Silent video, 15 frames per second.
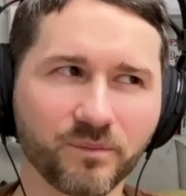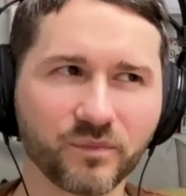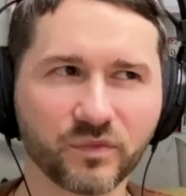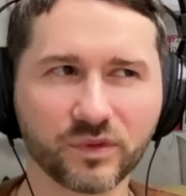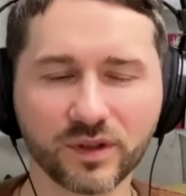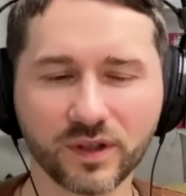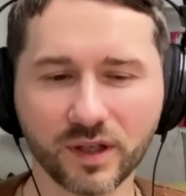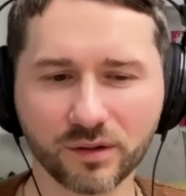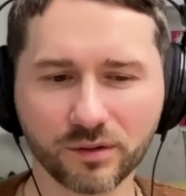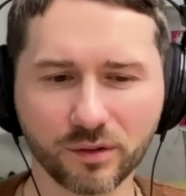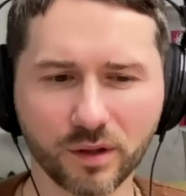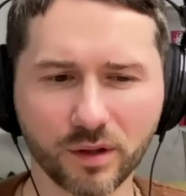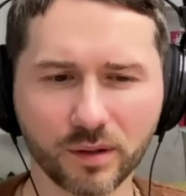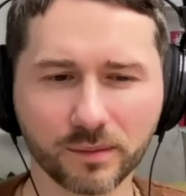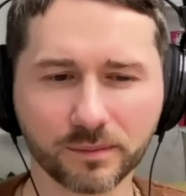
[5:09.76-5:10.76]
Then,
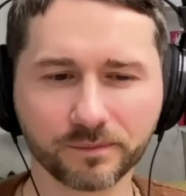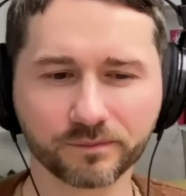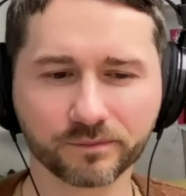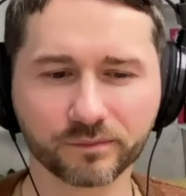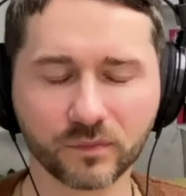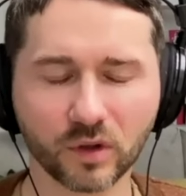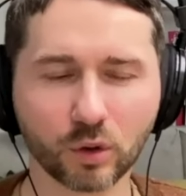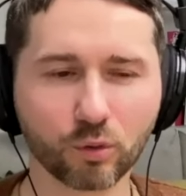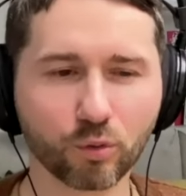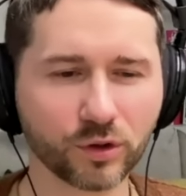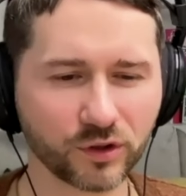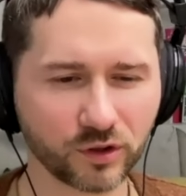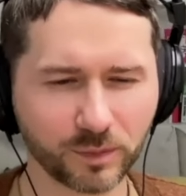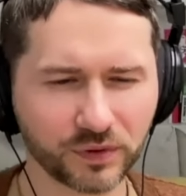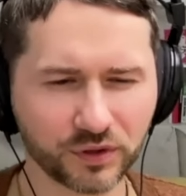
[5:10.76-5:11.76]

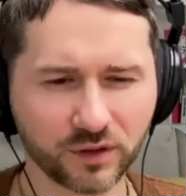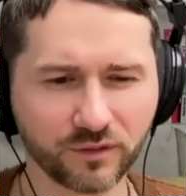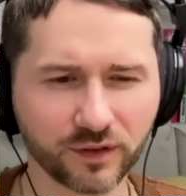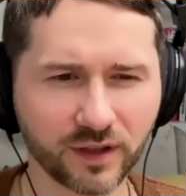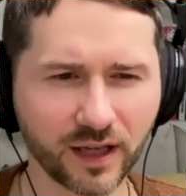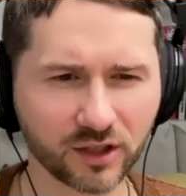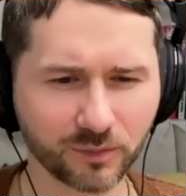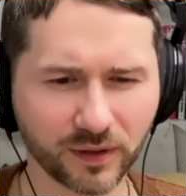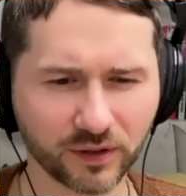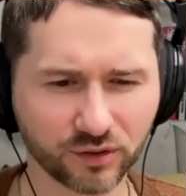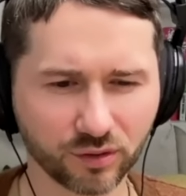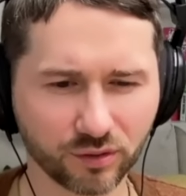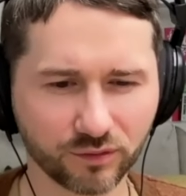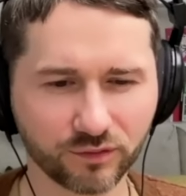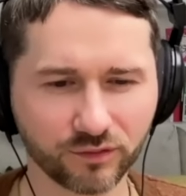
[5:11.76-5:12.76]
what specific
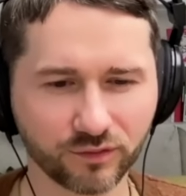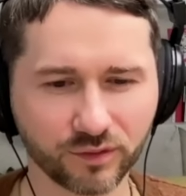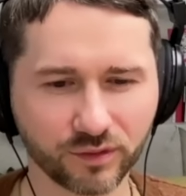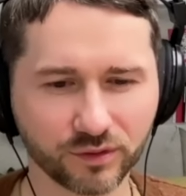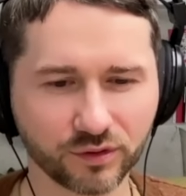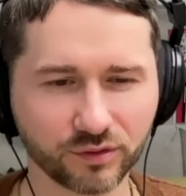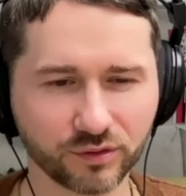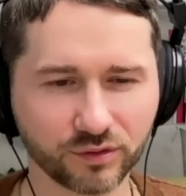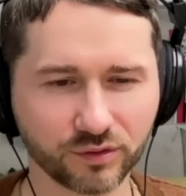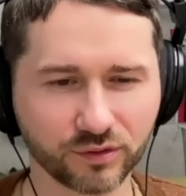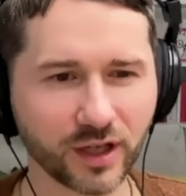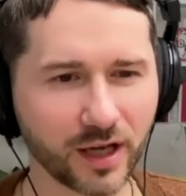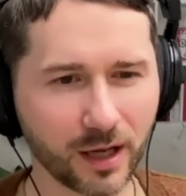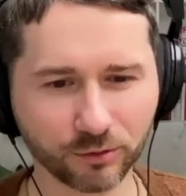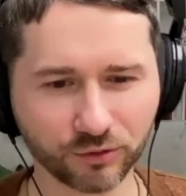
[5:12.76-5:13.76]
aspects of
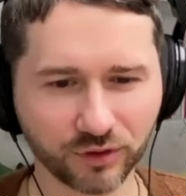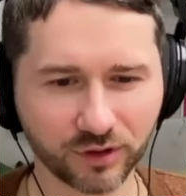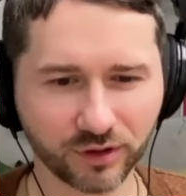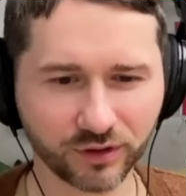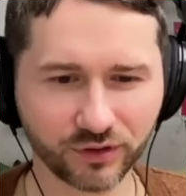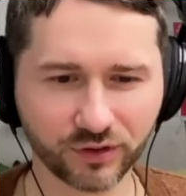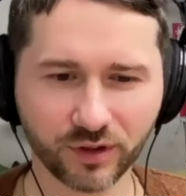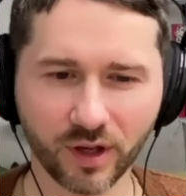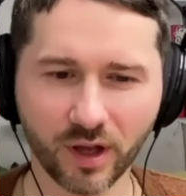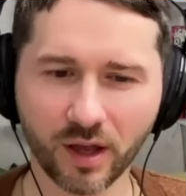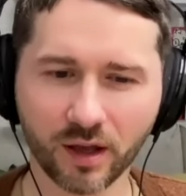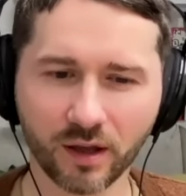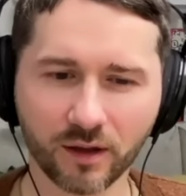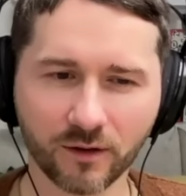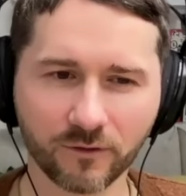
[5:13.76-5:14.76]
Jessica Hausner's
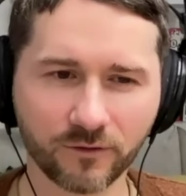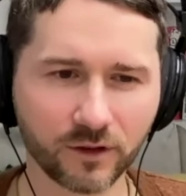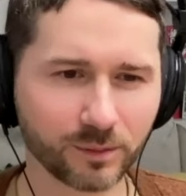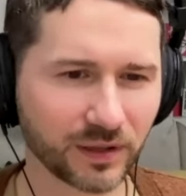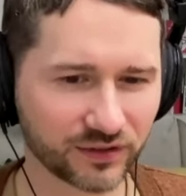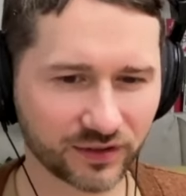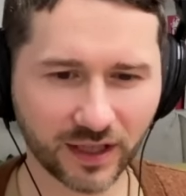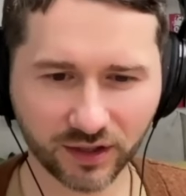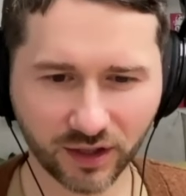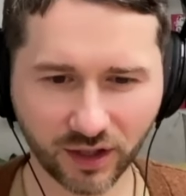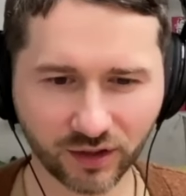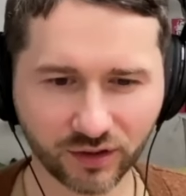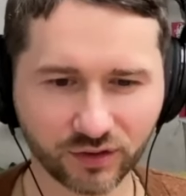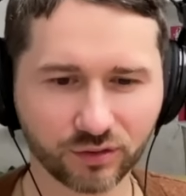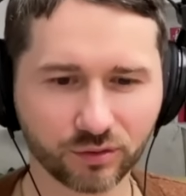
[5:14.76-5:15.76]
film
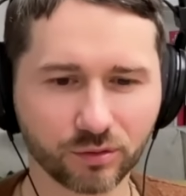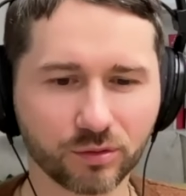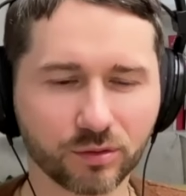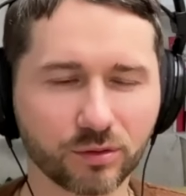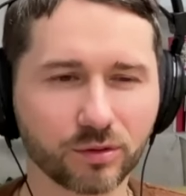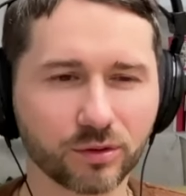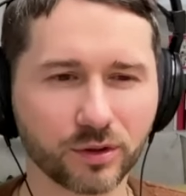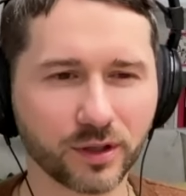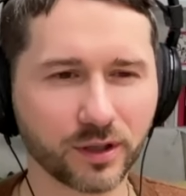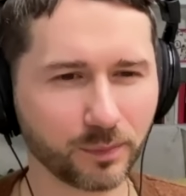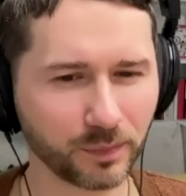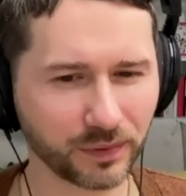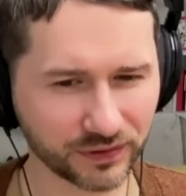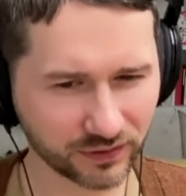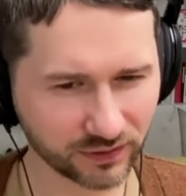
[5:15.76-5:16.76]
aesthetics or her
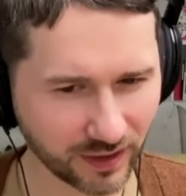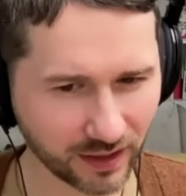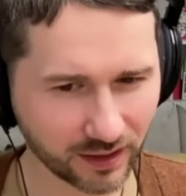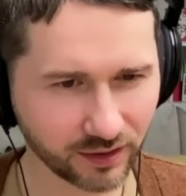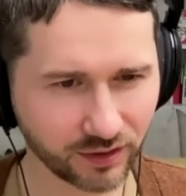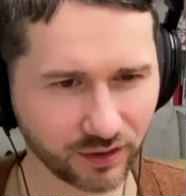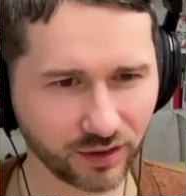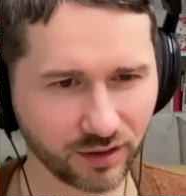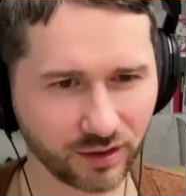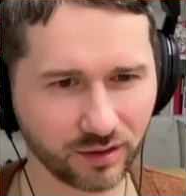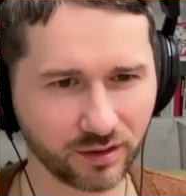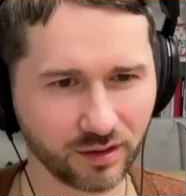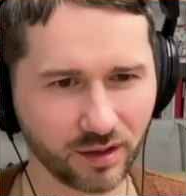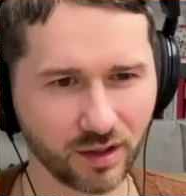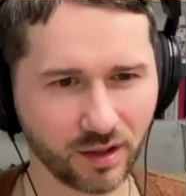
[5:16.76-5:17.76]

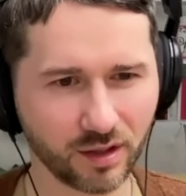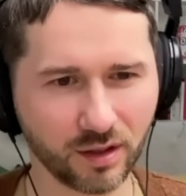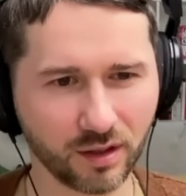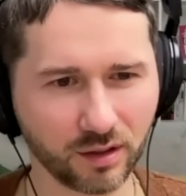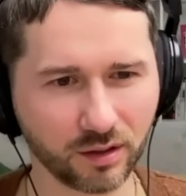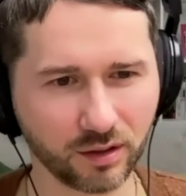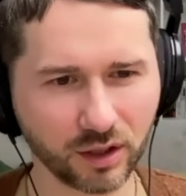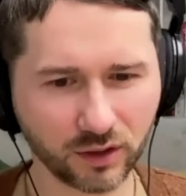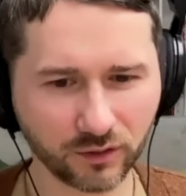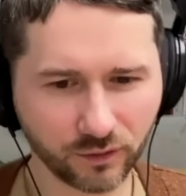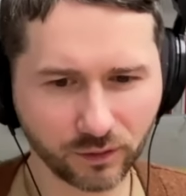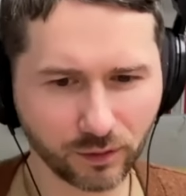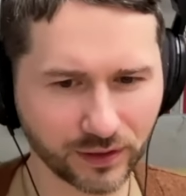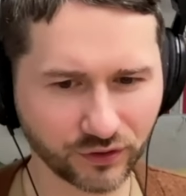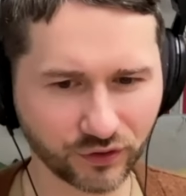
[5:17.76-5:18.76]
personality
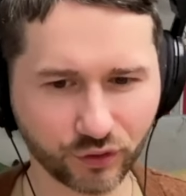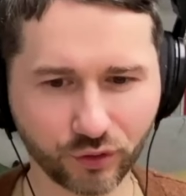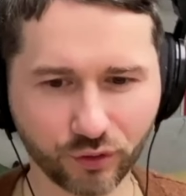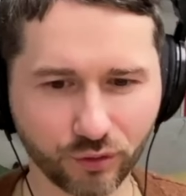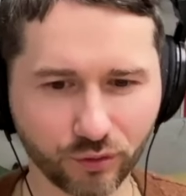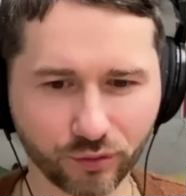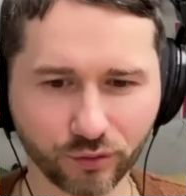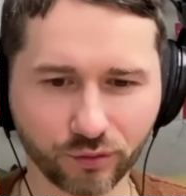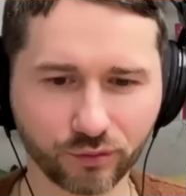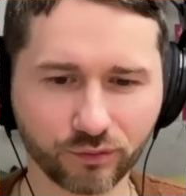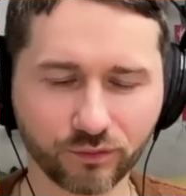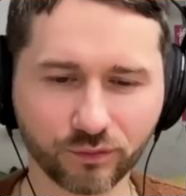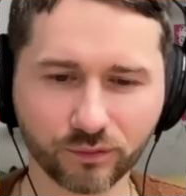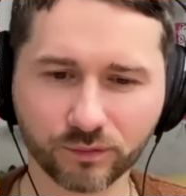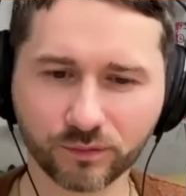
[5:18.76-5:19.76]
influenced you,
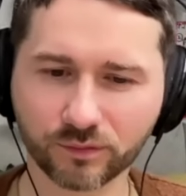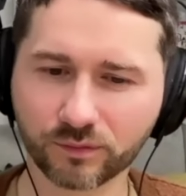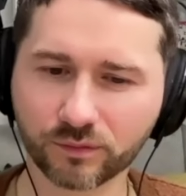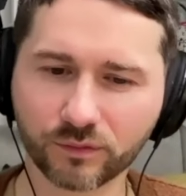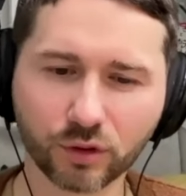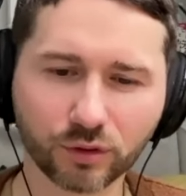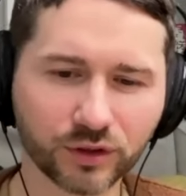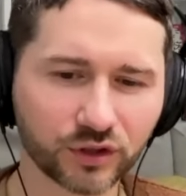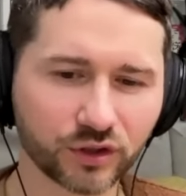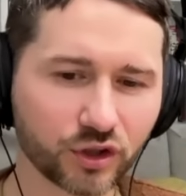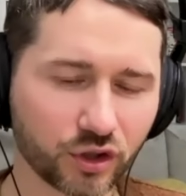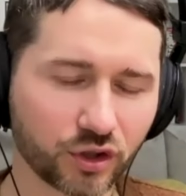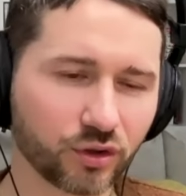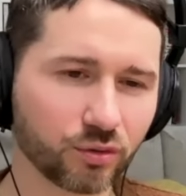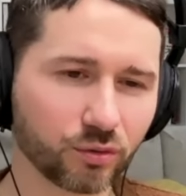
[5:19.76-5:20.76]
your
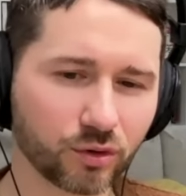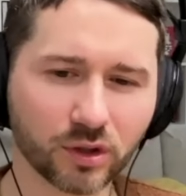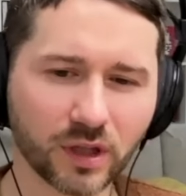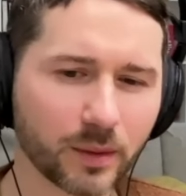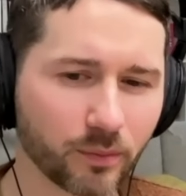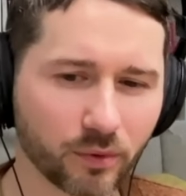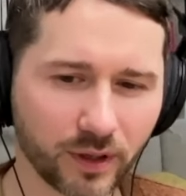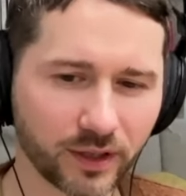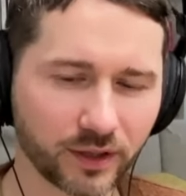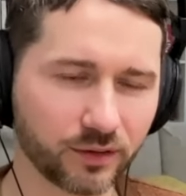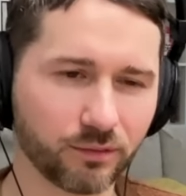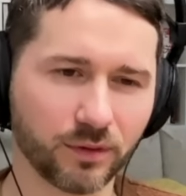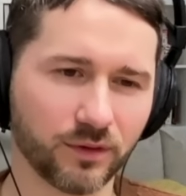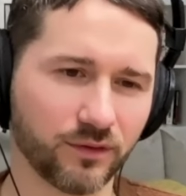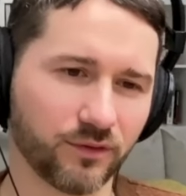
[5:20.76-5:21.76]
decision to collaborate with